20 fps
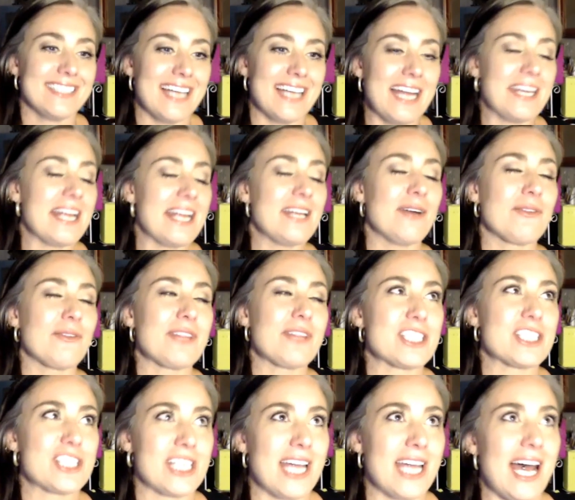And I don't think
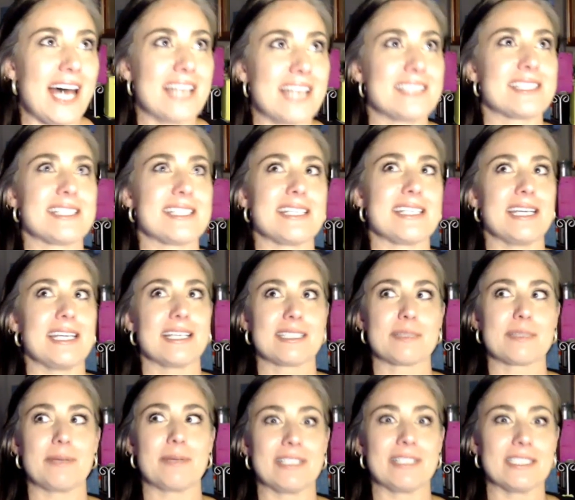she has the
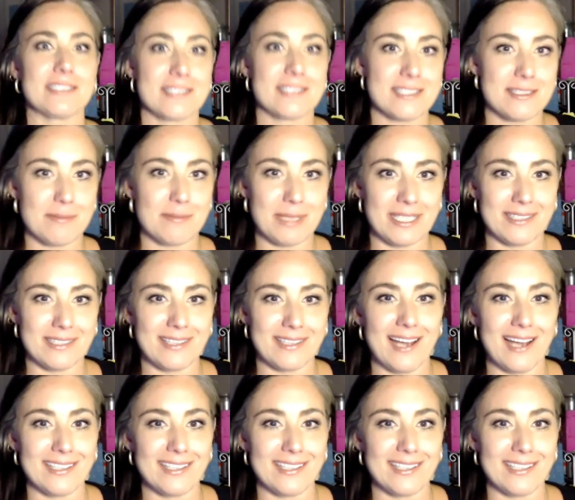experience to be in that